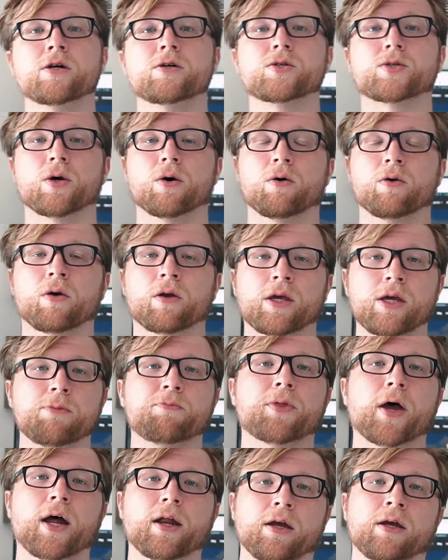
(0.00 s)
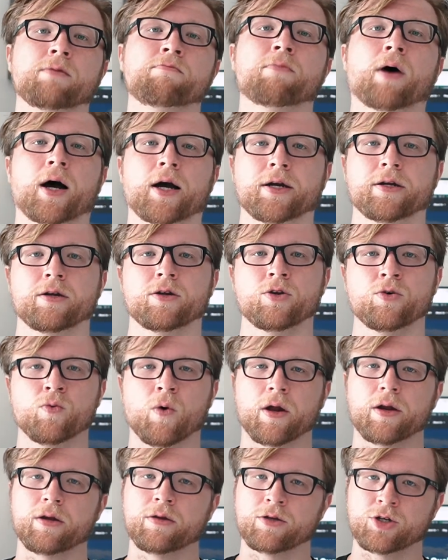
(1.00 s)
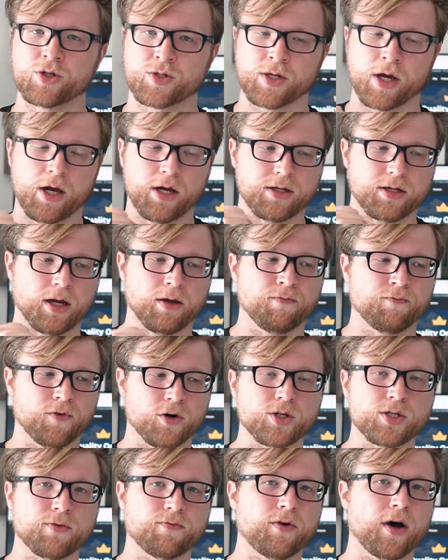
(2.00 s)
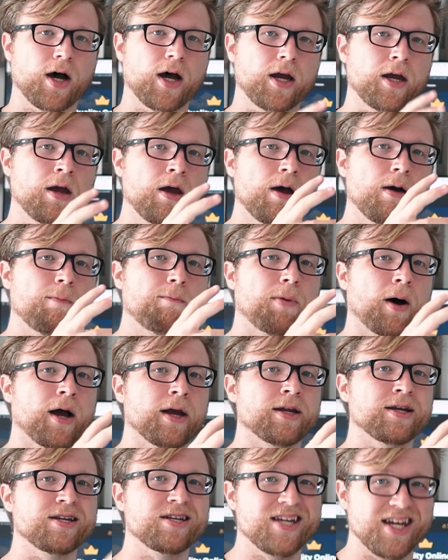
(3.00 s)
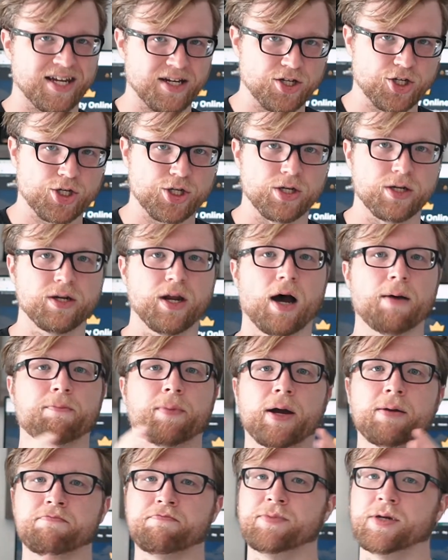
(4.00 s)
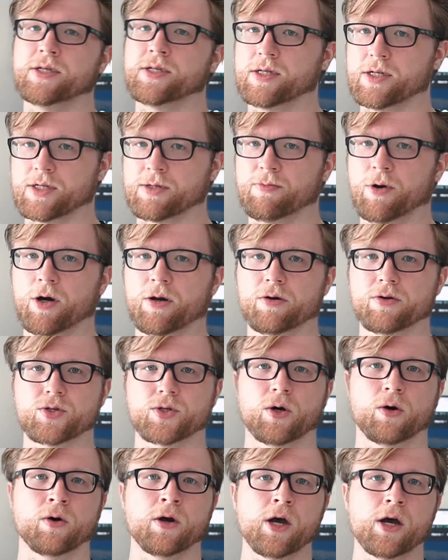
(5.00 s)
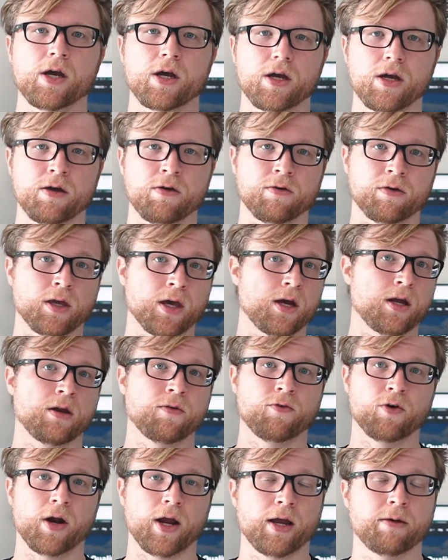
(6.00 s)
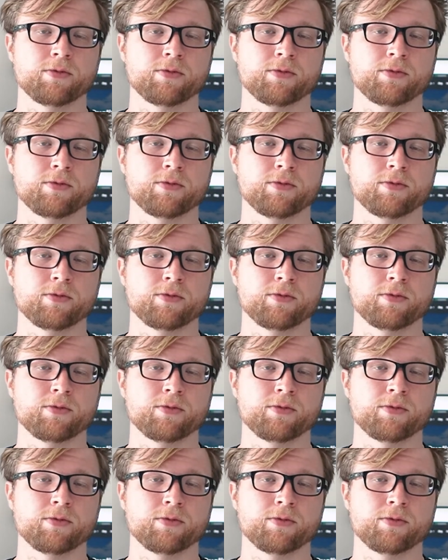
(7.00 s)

So keep that in mind. You want to just diversify by niche, not by business model. So again, if you're an